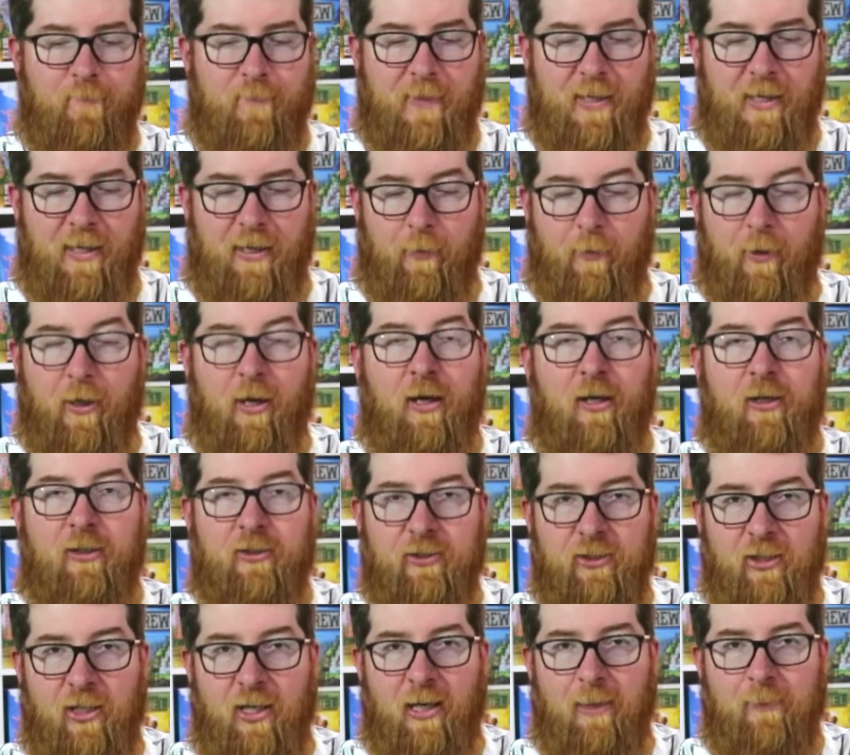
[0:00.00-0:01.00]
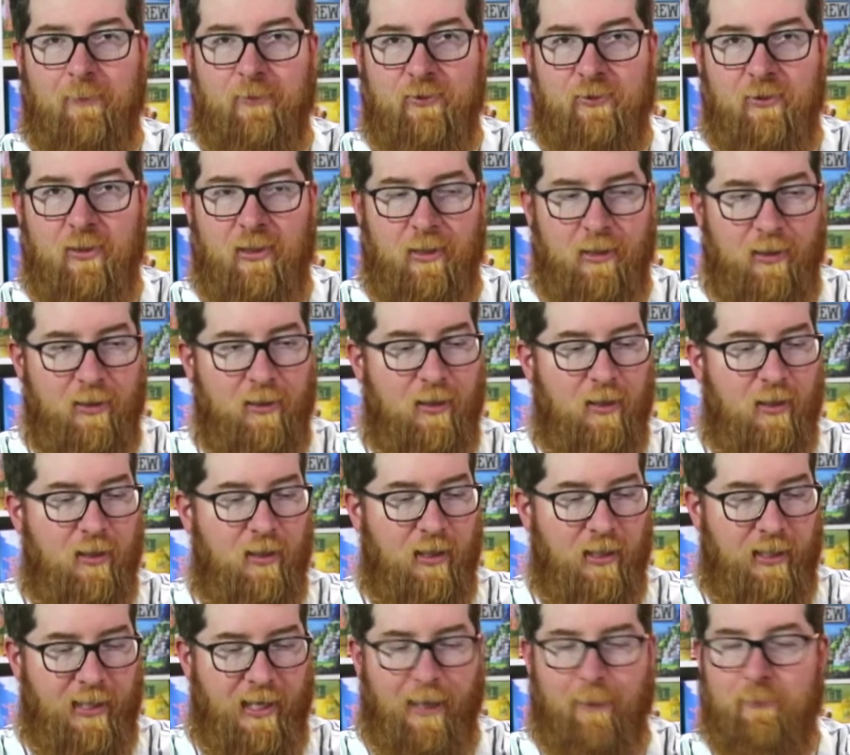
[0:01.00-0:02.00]
you know, a hundred times.
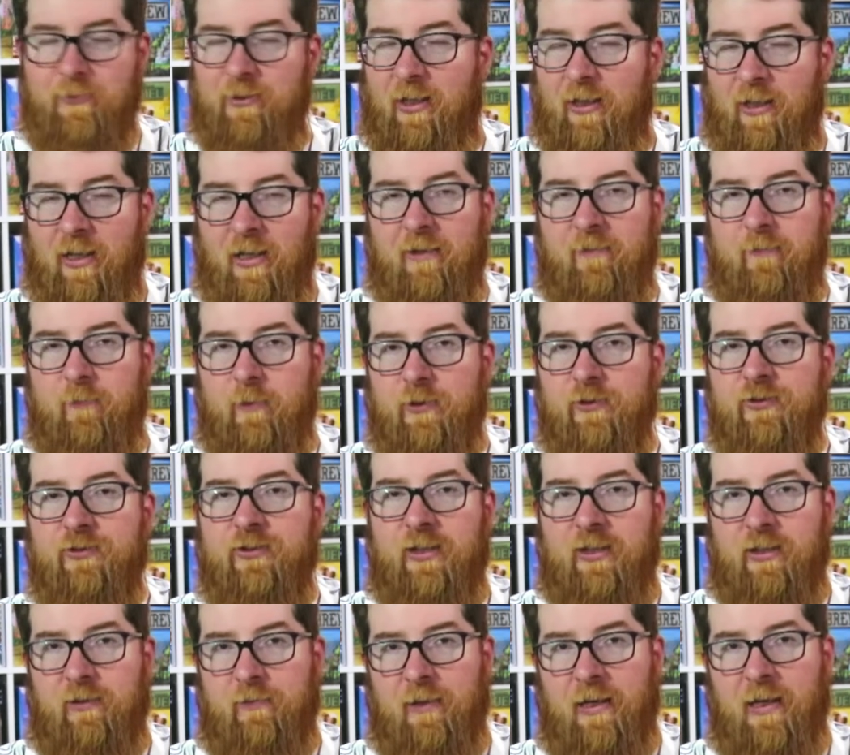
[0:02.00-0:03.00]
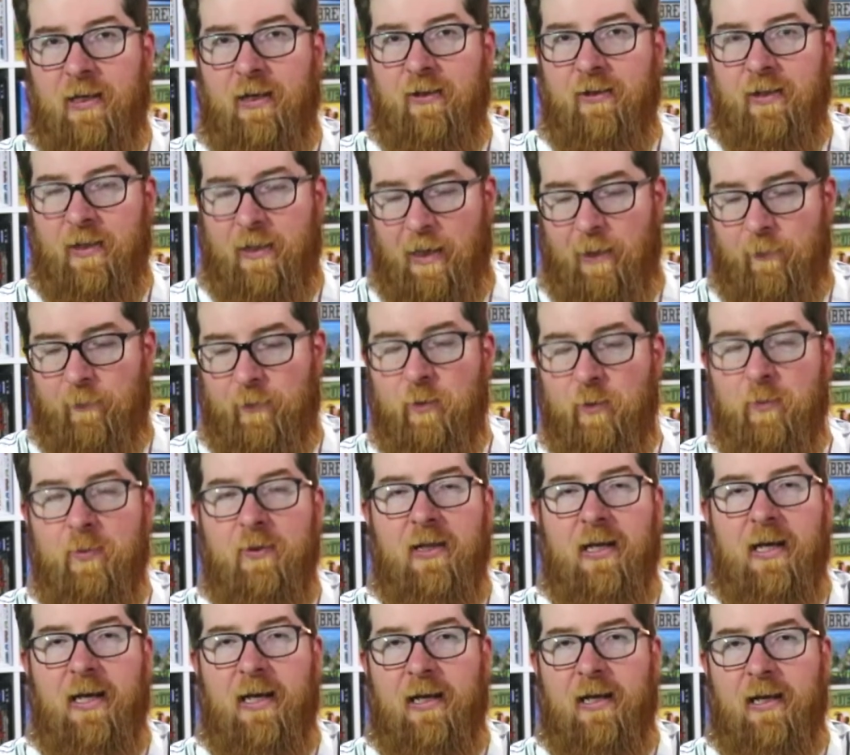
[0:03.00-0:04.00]
Uh, games I love will stick around and I will
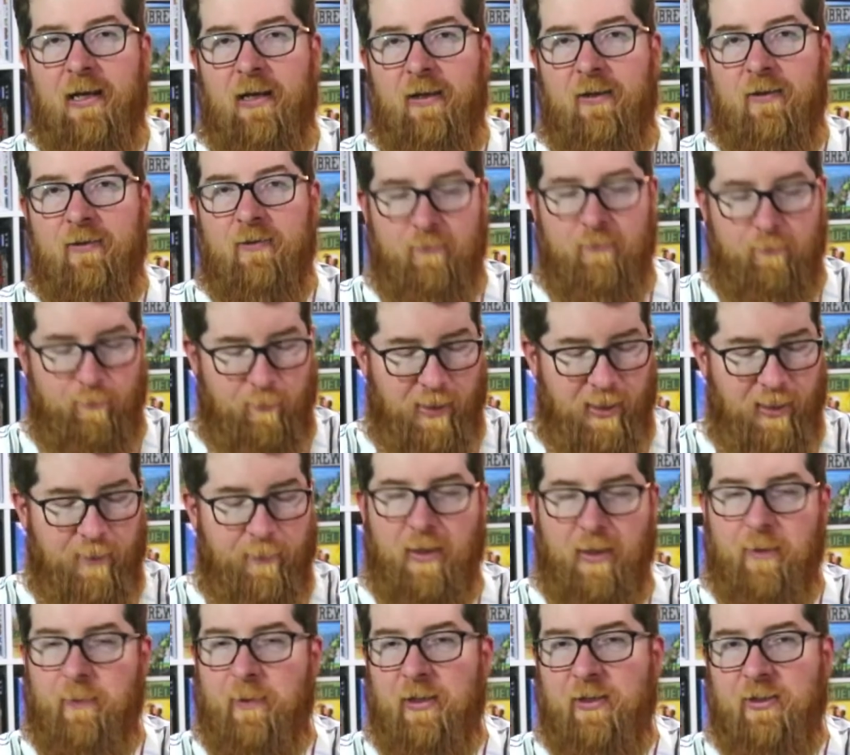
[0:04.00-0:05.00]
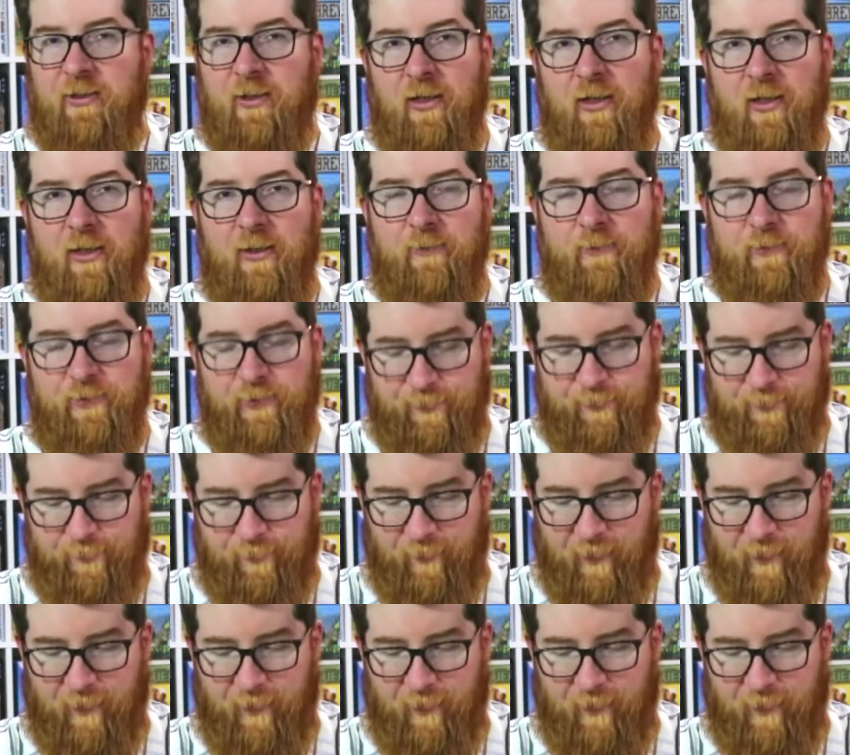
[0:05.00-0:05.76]
play many, many, many times.